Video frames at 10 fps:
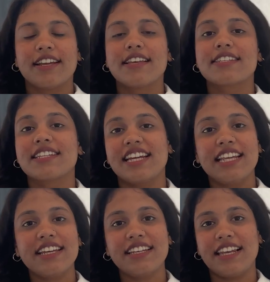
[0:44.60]

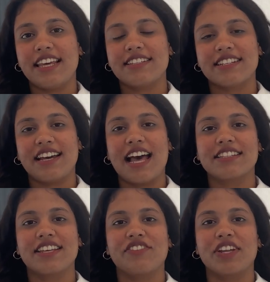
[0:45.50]
Studying in Leicester has
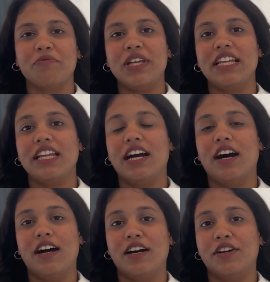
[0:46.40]
given me
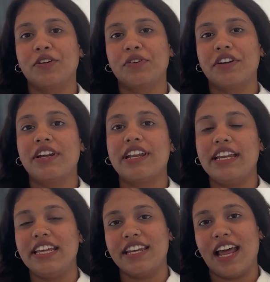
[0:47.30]
a
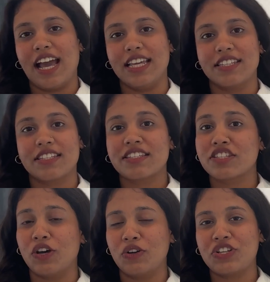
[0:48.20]
really nice
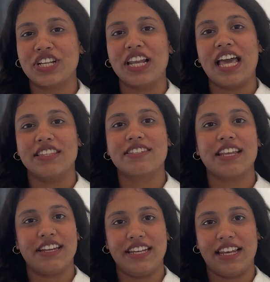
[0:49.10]
social and
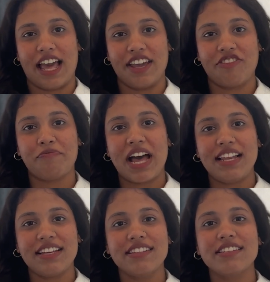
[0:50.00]
study life
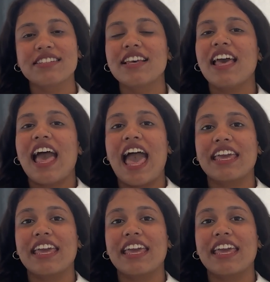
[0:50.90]
balance. I